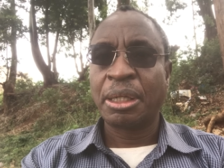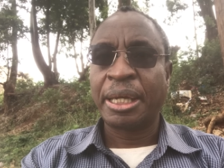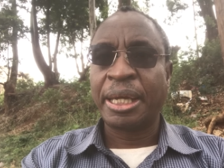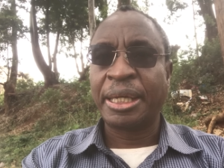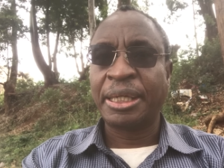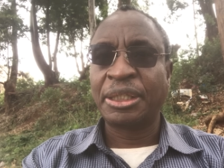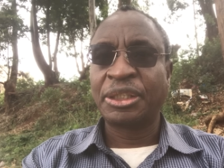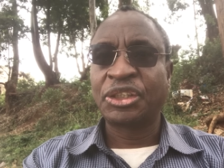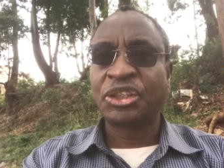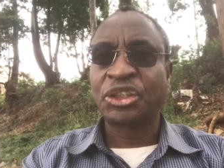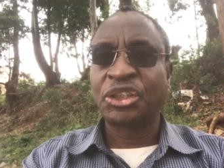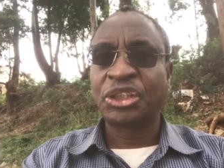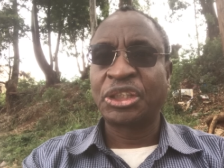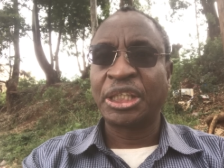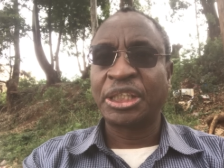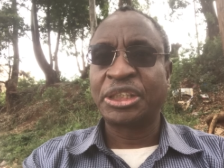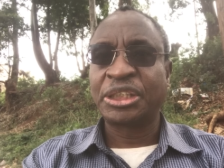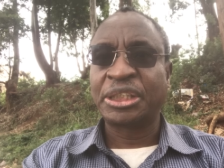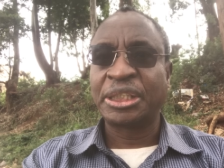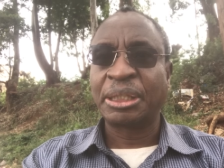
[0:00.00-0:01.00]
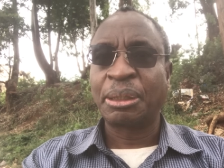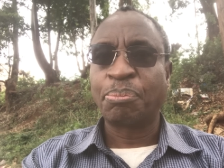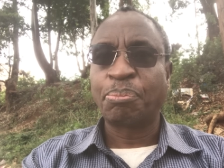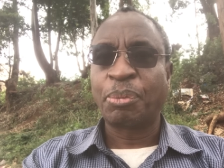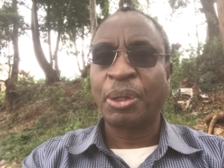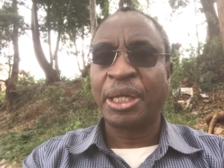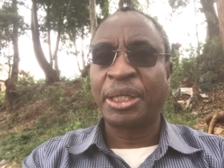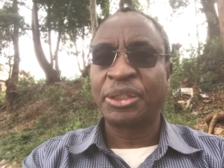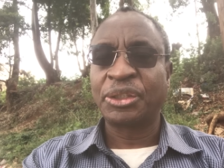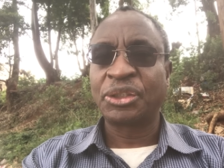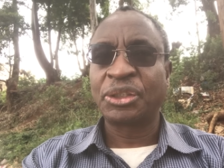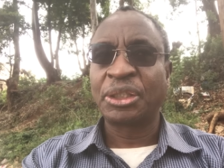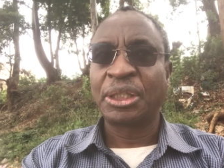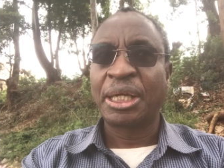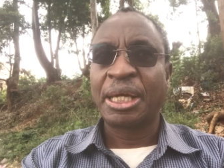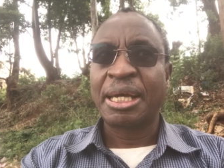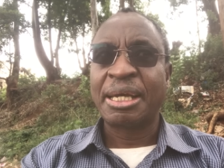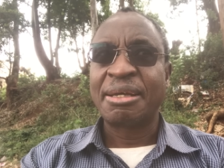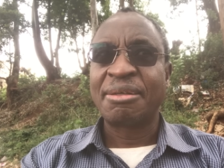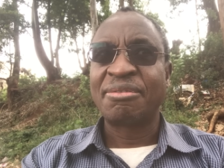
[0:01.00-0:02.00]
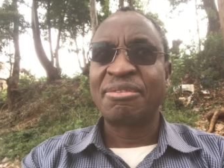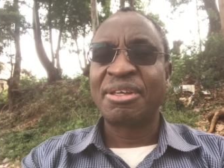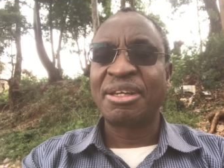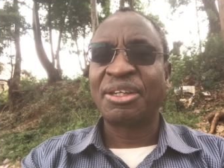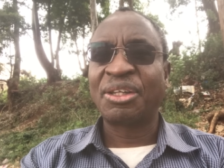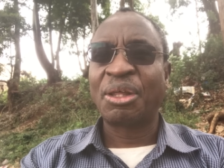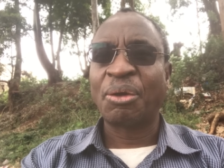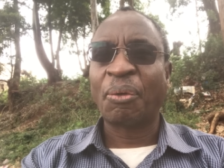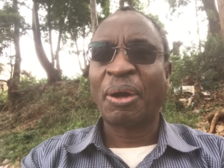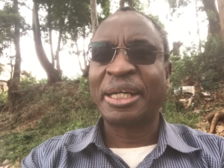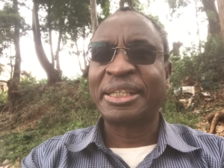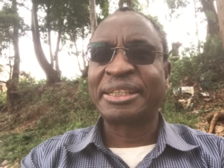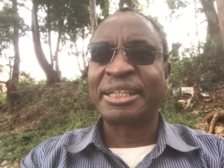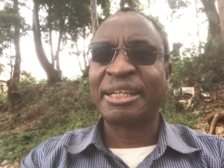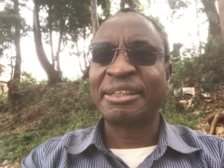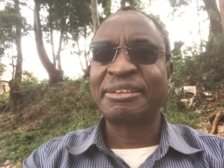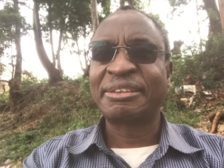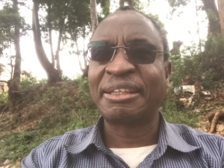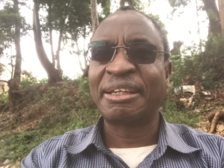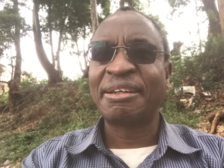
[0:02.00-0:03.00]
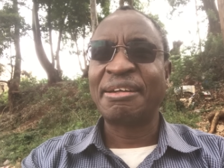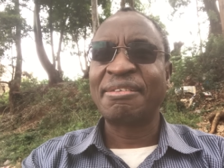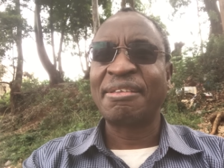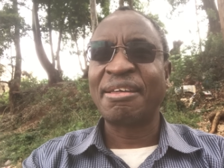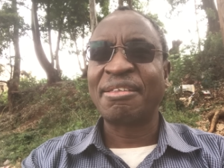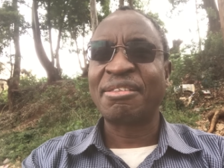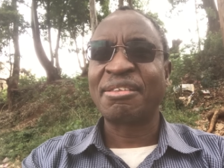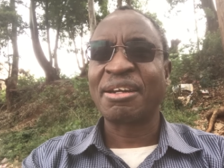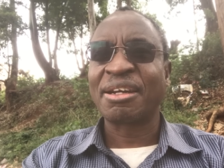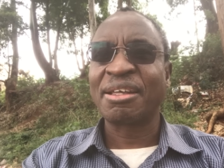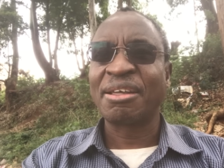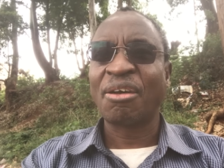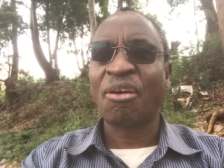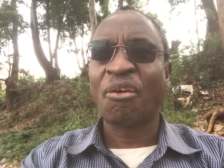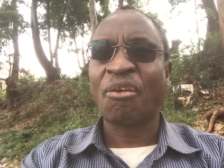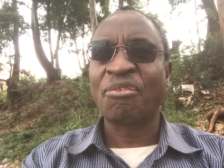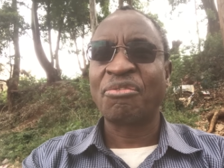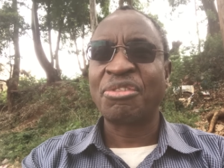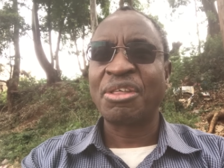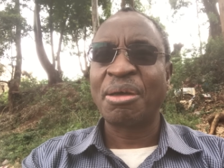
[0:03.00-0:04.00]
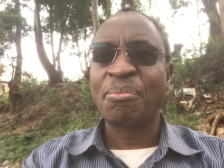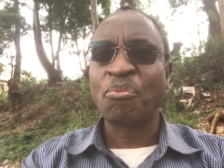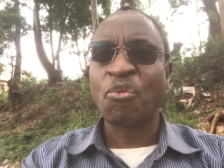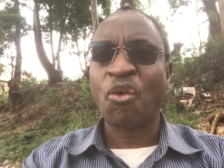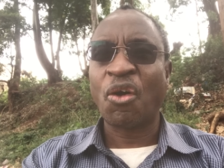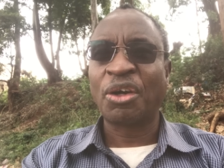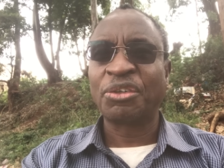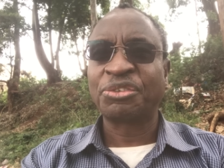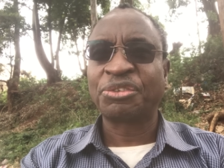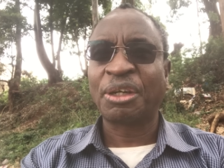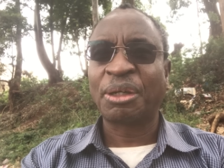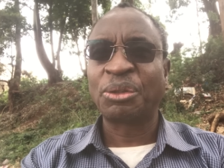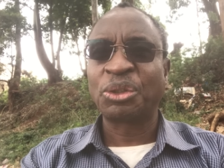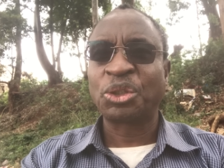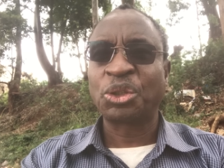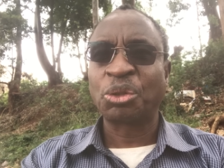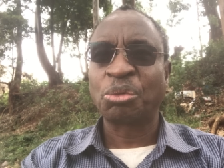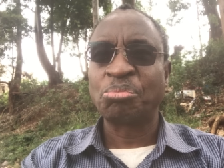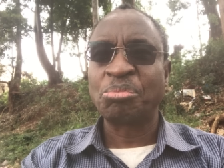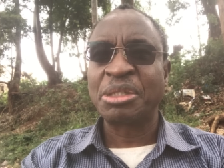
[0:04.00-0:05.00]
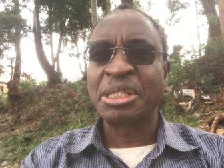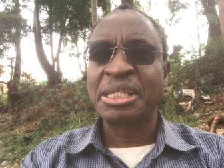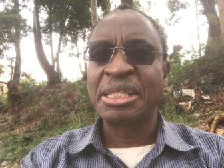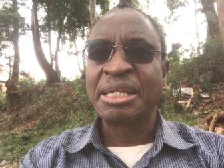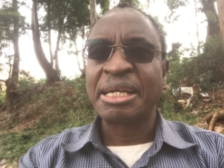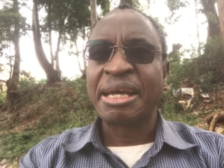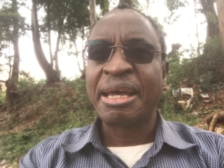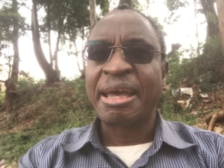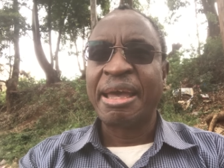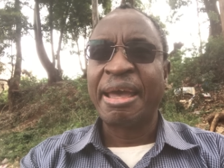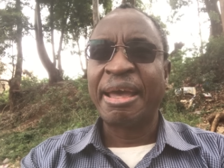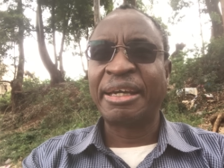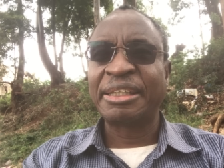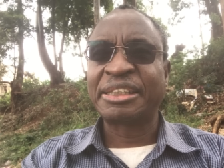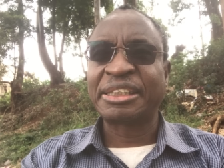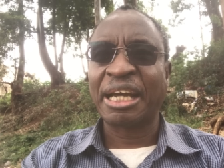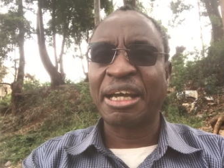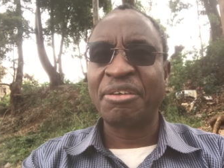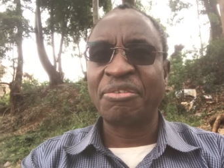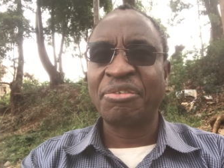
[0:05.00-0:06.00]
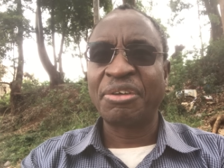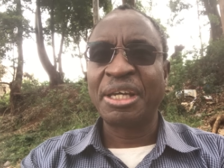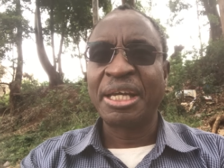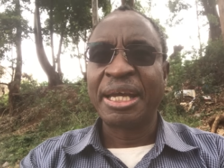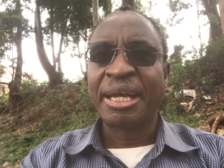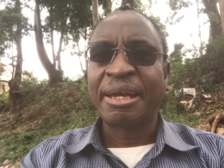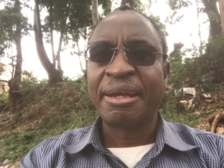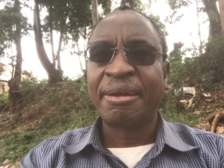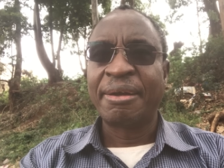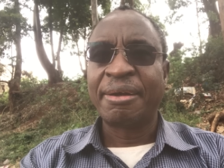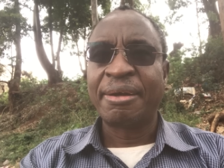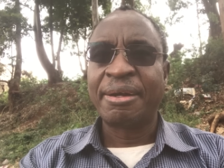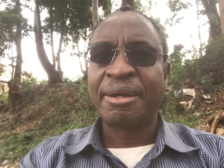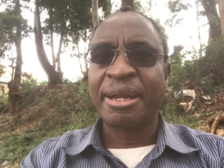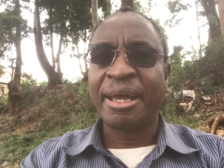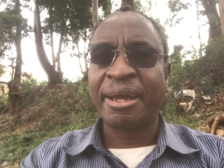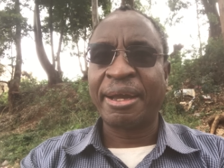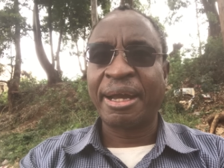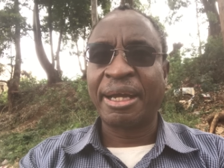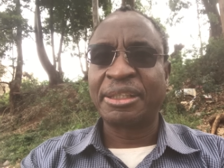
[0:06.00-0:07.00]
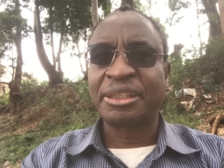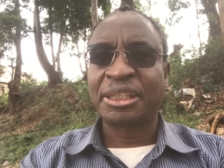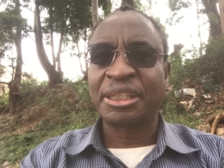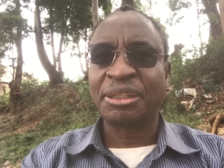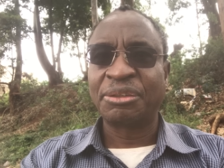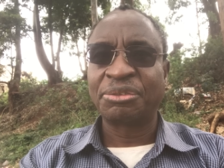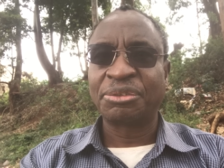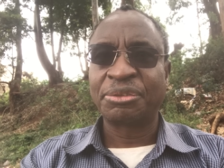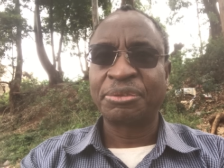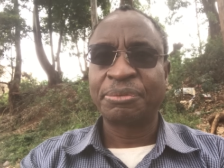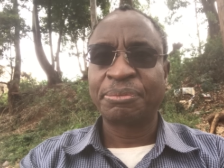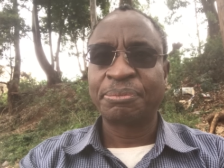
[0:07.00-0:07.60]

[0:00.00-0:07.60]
AIDS testing place. They, they were tested. The three of them were found to be HIV negative.